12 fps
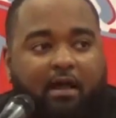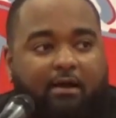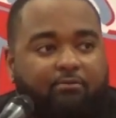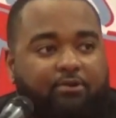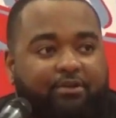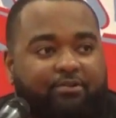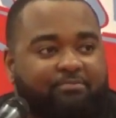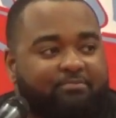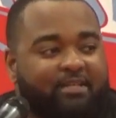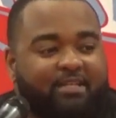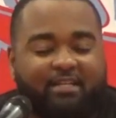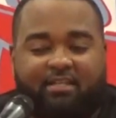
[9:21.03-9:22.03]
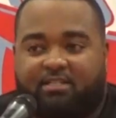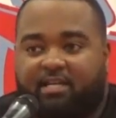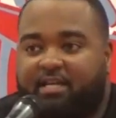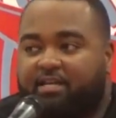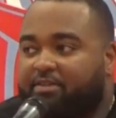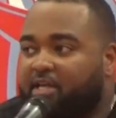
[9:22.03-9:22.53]
I want to
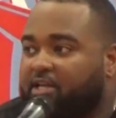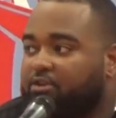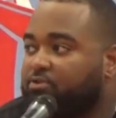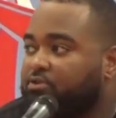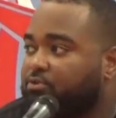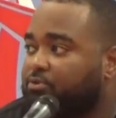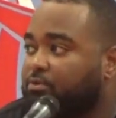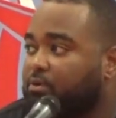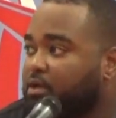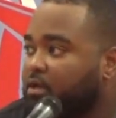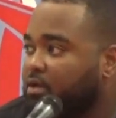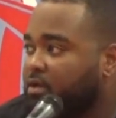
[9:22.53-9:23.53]
say thank you to